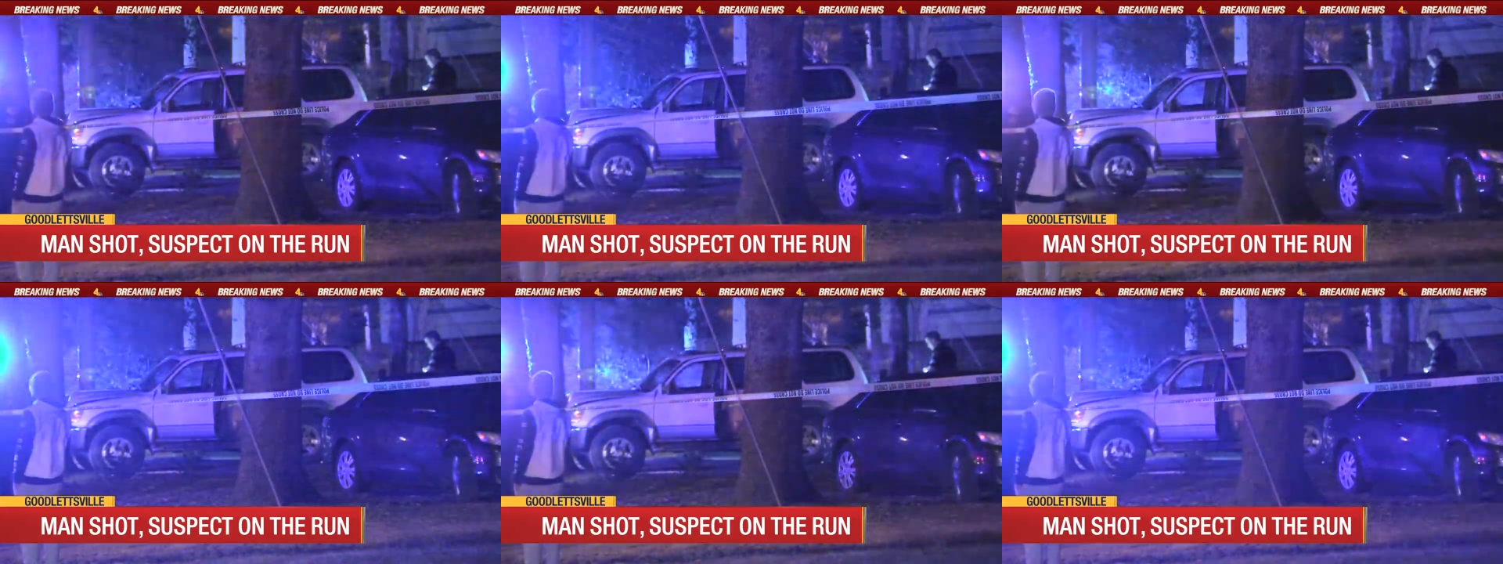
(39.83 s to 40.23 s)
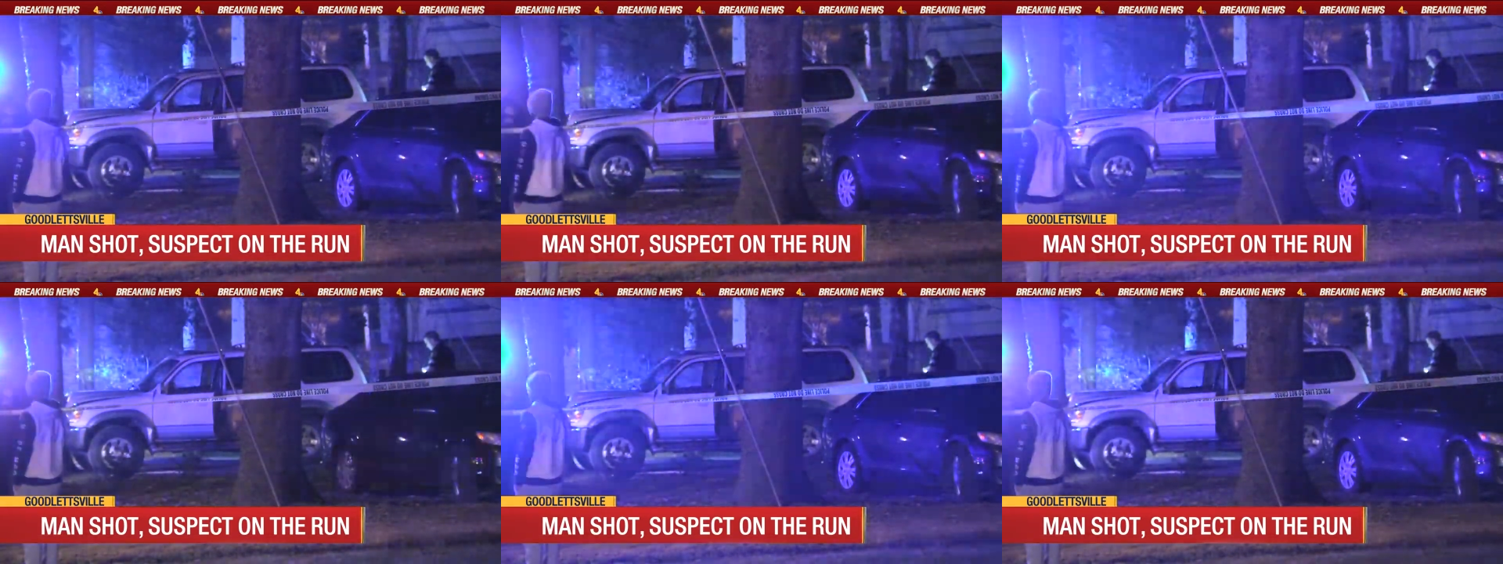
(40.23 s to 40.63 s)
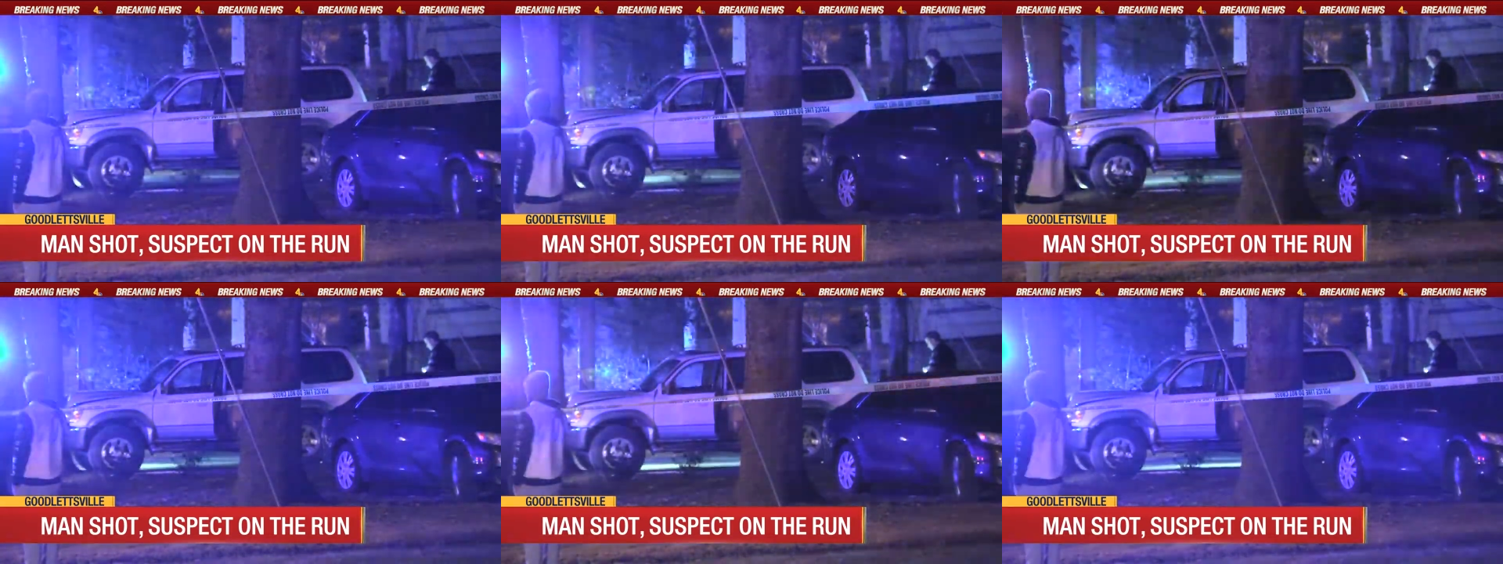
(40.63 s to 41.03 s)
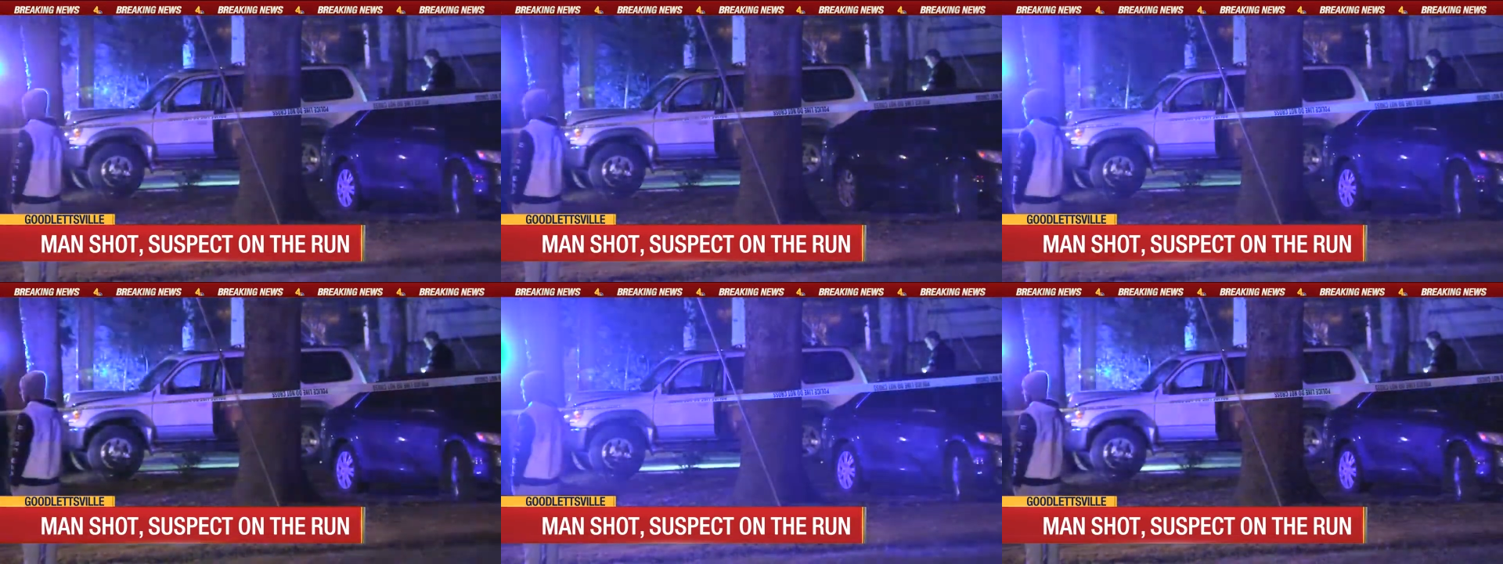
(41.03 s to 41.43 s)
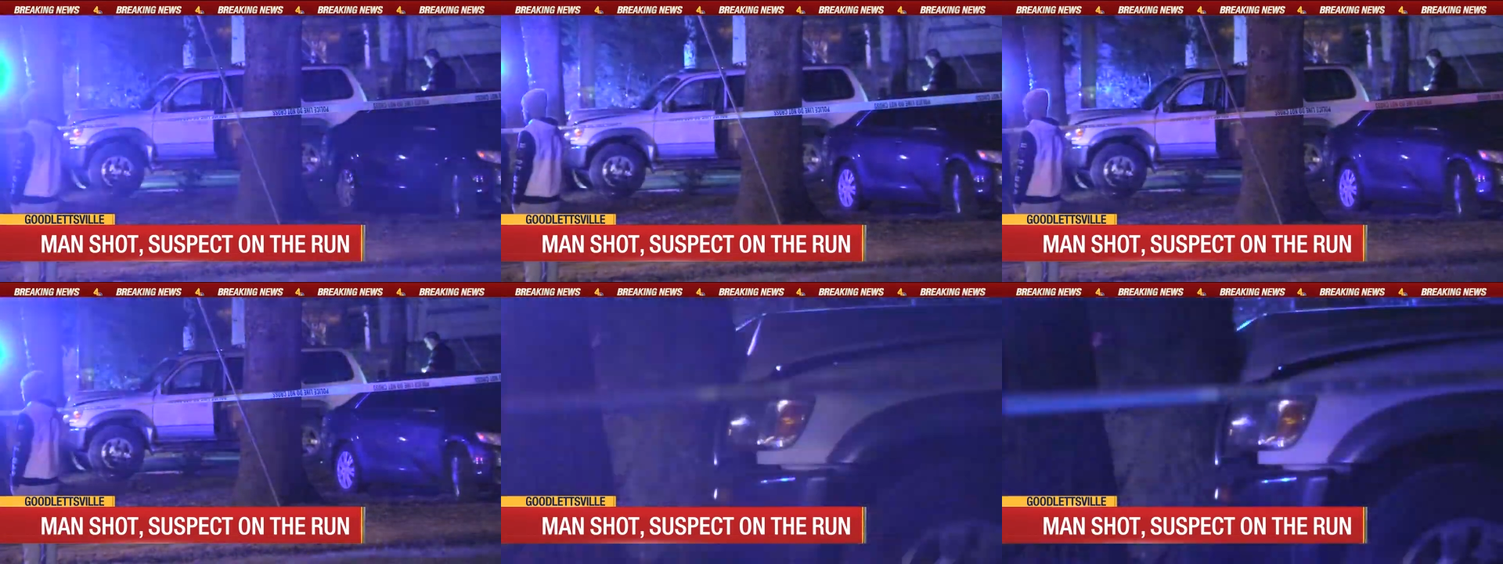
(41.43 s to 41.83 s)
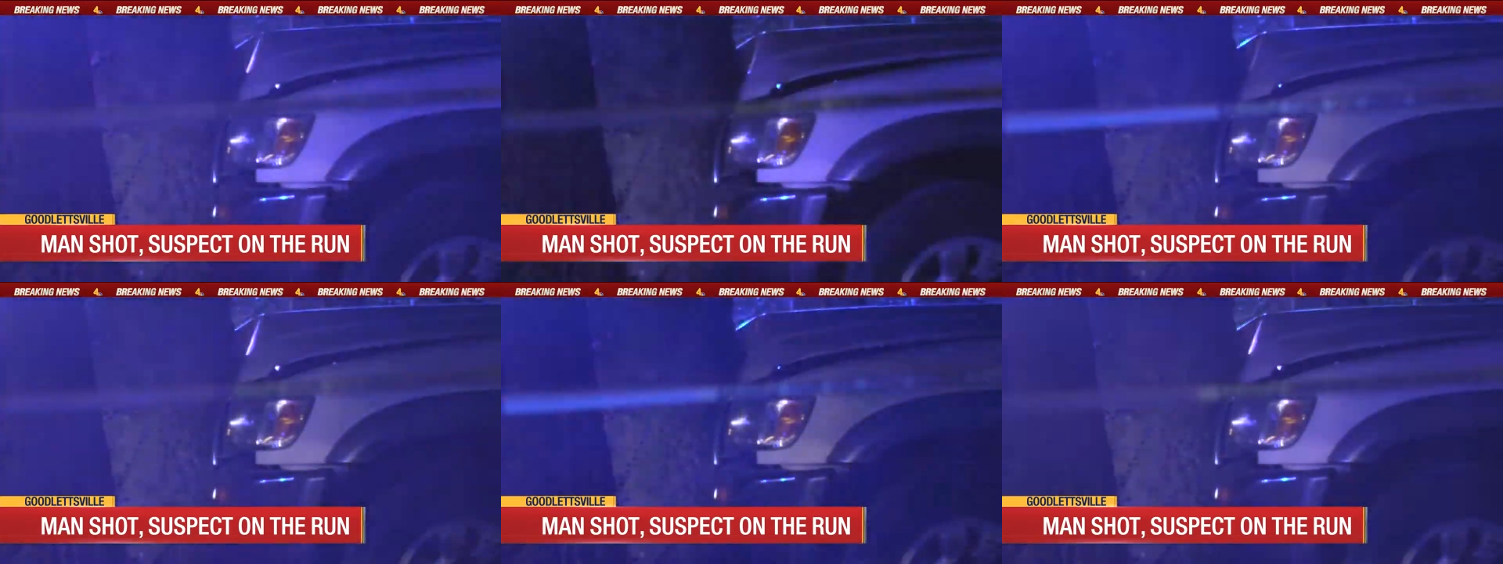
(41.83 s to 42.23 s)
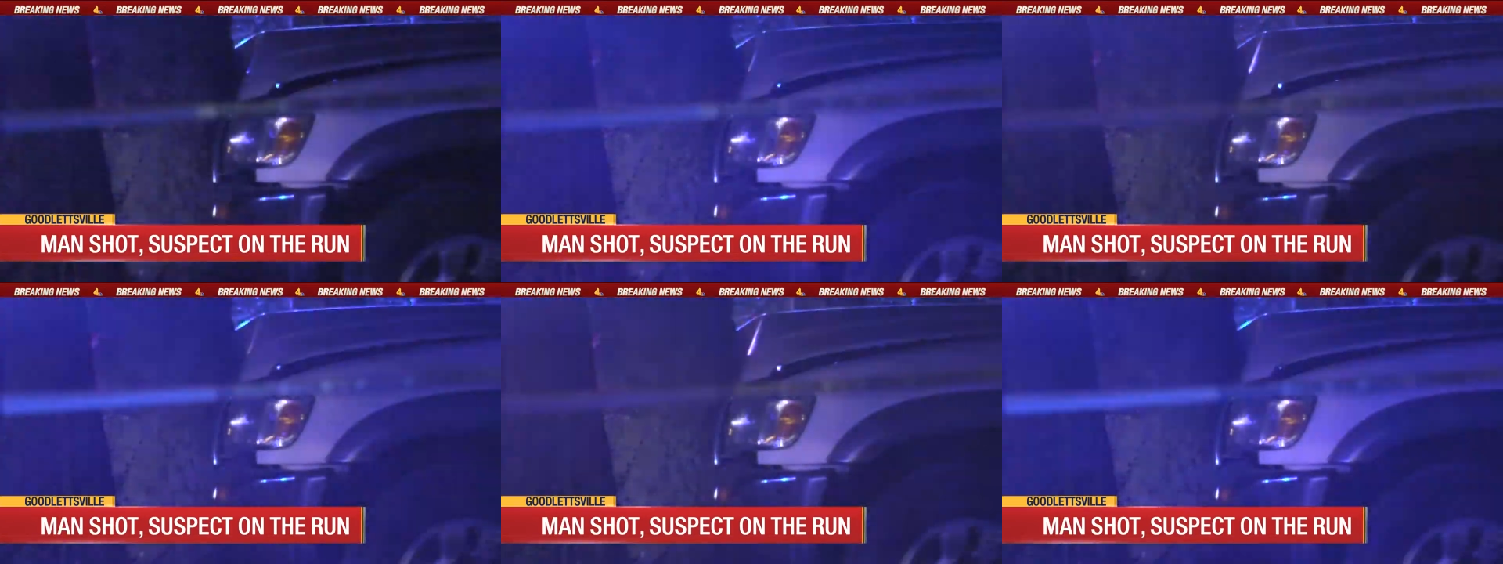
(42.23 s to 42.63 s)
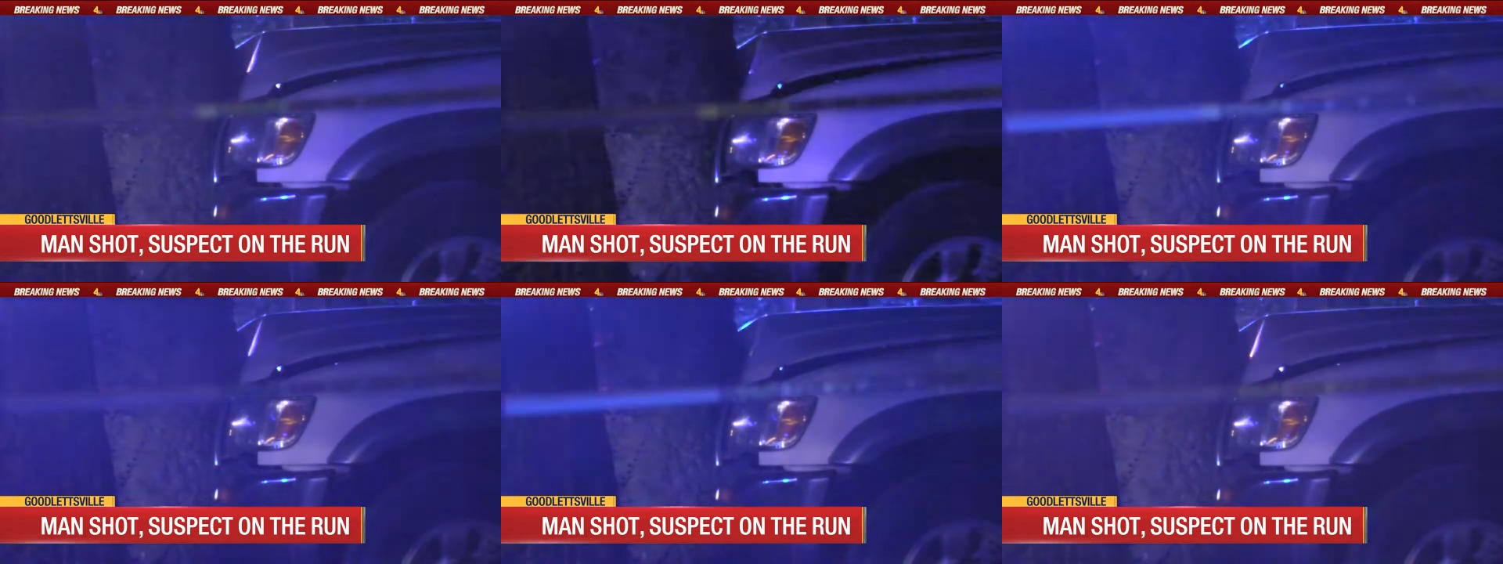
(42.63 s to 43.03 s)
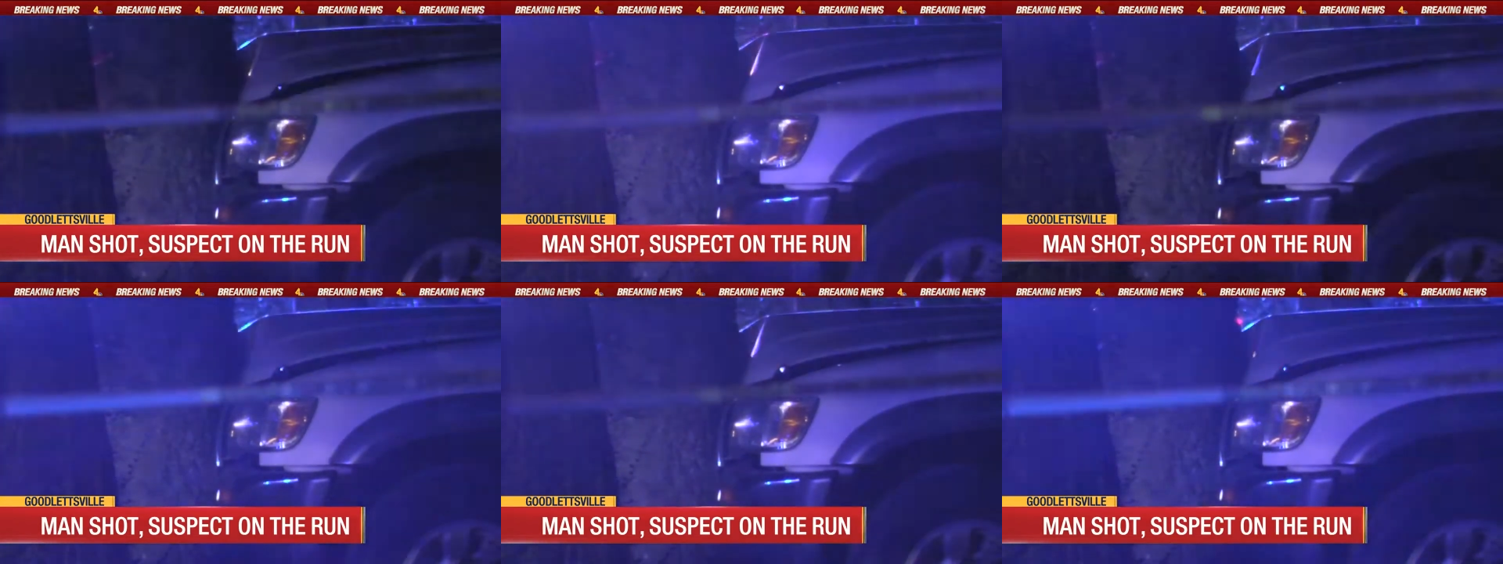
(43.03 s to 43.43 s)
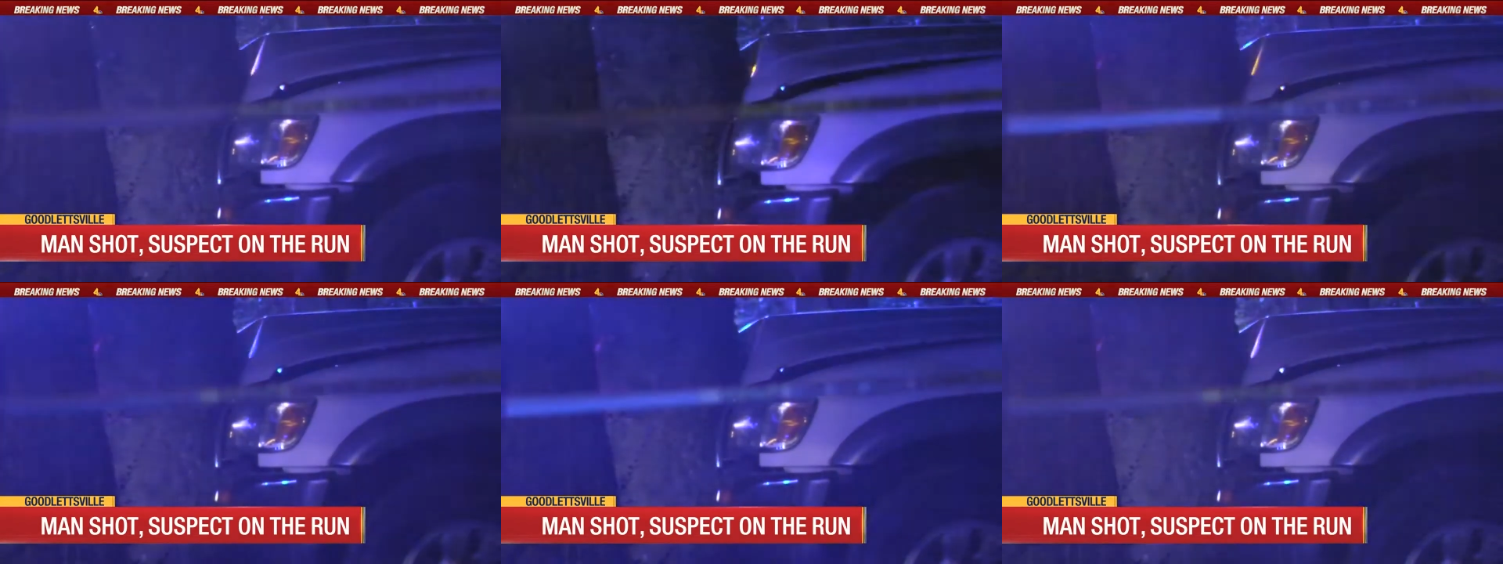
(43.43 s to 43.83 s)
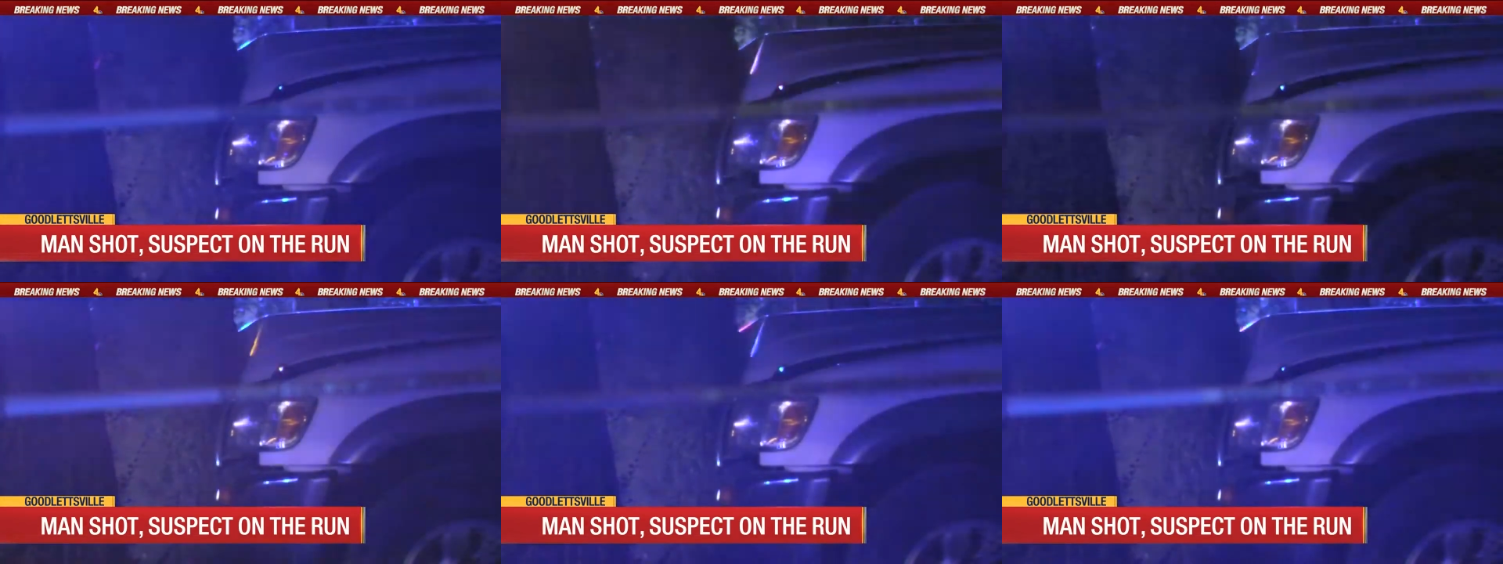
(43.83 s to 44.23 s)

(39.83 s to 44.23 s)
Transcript: (no speaker visible)